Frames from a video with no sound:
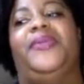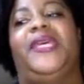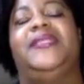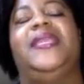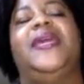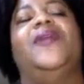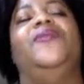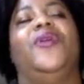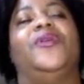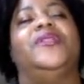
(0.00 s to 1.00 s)

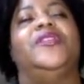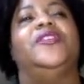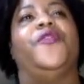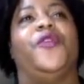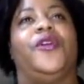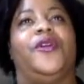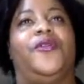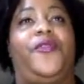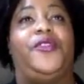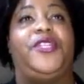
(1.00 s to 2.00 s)
notices for
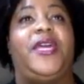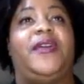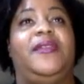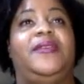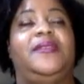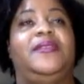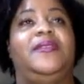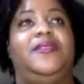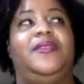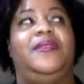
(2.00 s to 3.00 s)
checklists,
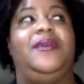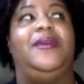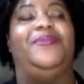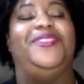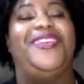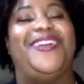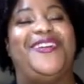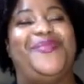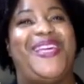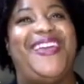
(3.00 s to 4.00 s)

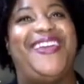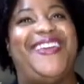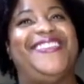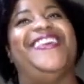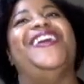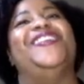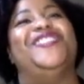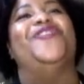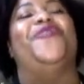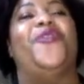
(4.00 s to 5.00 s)
checkups, I guess.
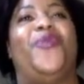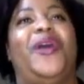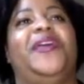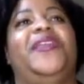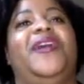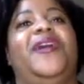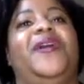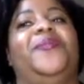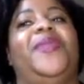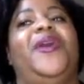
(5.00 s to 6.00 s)
So for when
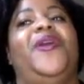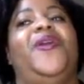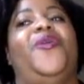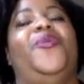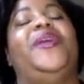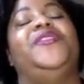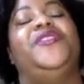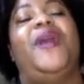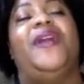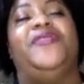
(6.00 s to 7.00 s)
we
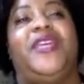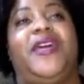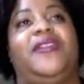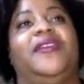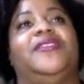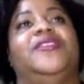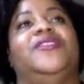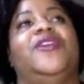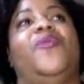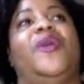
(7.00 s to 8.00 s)
do have checklists, and
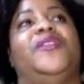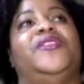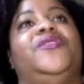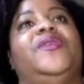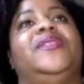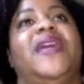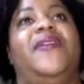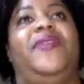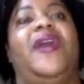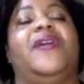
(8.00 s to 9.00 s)
so when students
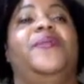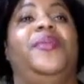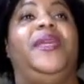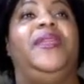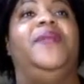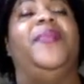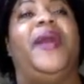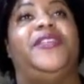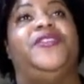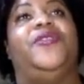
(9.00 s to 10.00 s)
have not completed them by
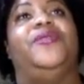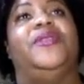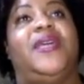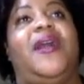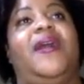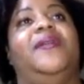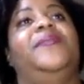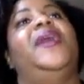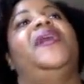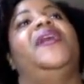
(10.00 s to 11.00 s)
a certain
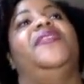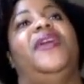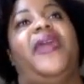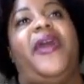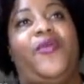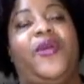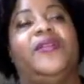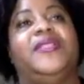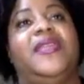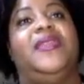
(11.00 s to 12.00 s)
time, then I will
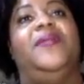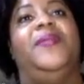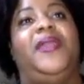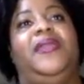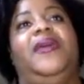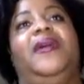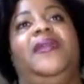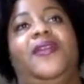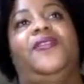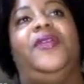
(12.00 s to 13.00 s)
send them
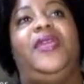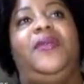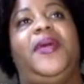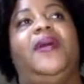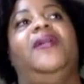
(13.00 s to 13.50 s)
another email.